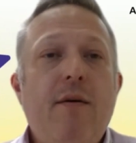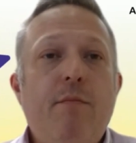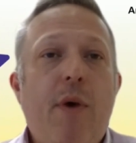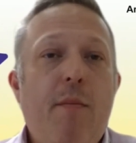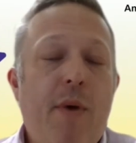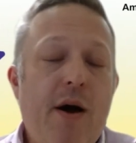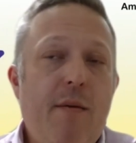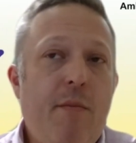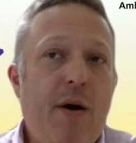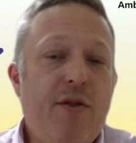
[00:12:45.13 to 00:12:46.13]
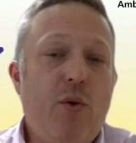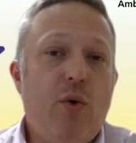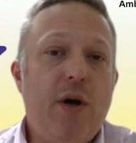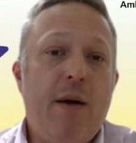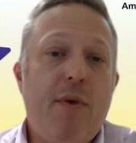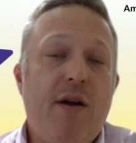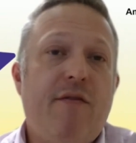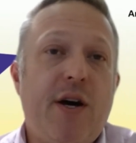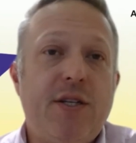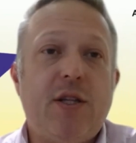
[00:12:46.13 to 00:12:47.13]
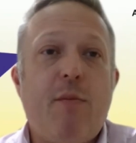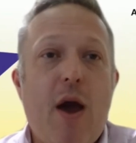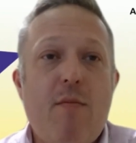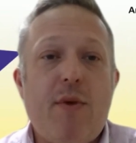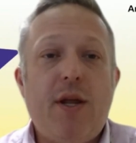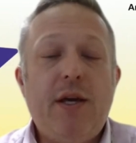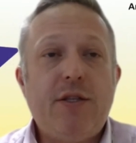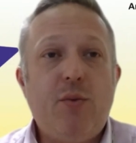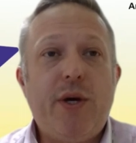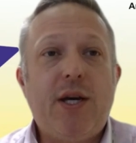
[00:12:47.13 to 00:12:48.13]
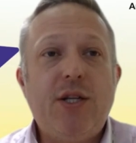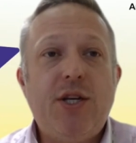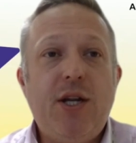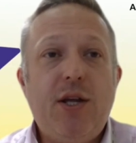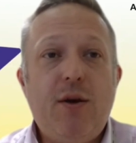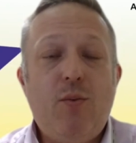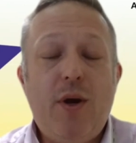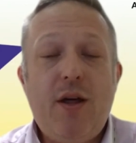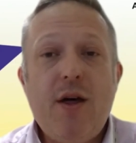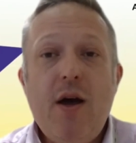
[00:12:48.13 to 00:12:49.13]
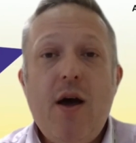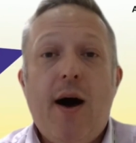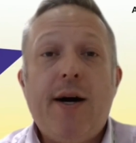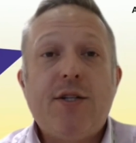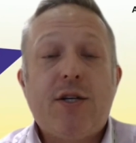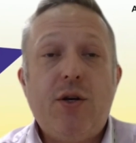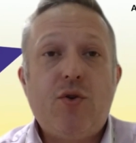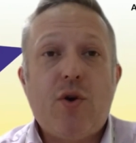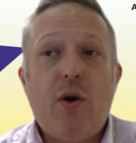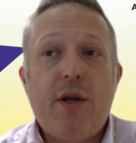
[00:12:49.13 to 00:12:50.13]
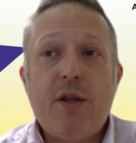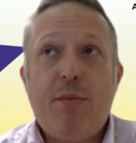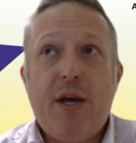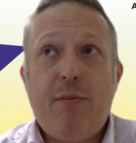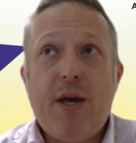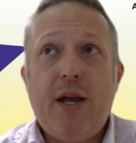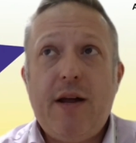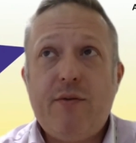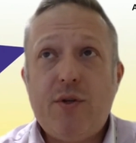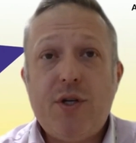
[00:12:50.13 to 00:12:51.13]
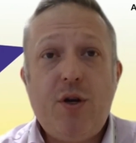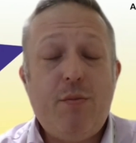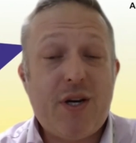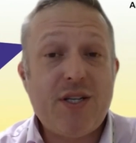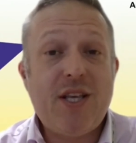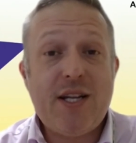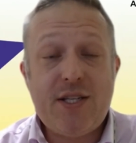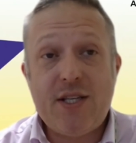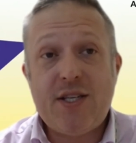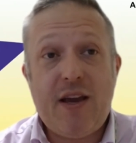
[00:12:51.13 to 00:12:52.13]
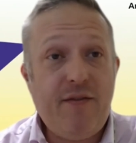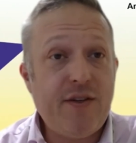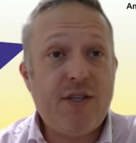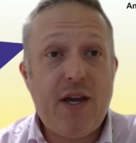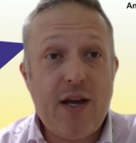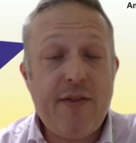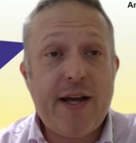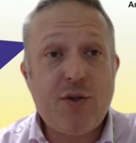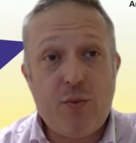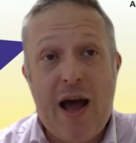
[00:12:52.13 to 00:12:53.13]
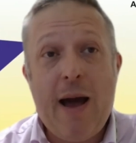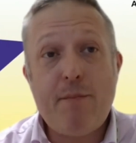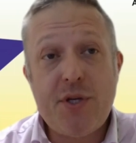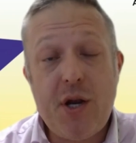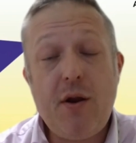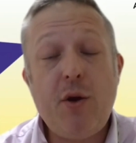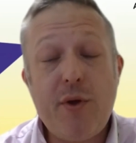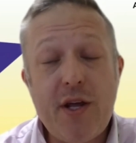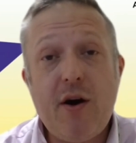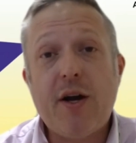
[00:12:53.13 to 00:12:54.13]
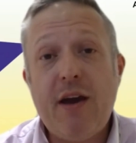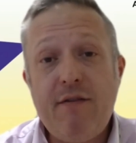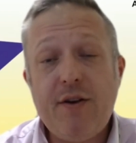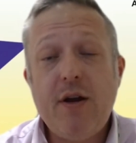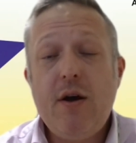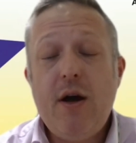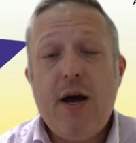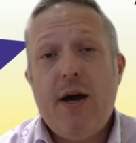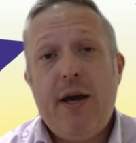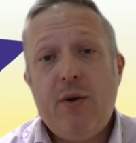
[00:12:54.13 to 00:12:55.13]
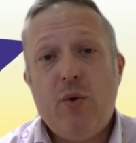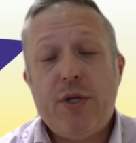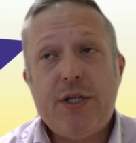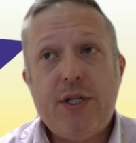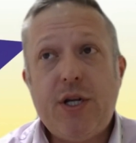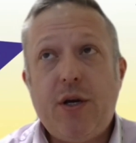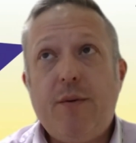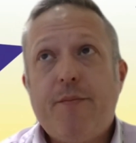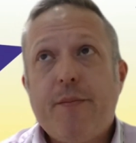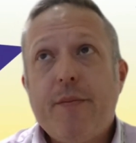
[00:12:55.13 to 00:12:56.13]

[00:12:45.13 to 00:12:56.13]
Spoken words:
my thought and my advice at the moment is that we continue with us controlling the PPE level 2, because that's the safest thing, and that's absolutely within our gift in order to do.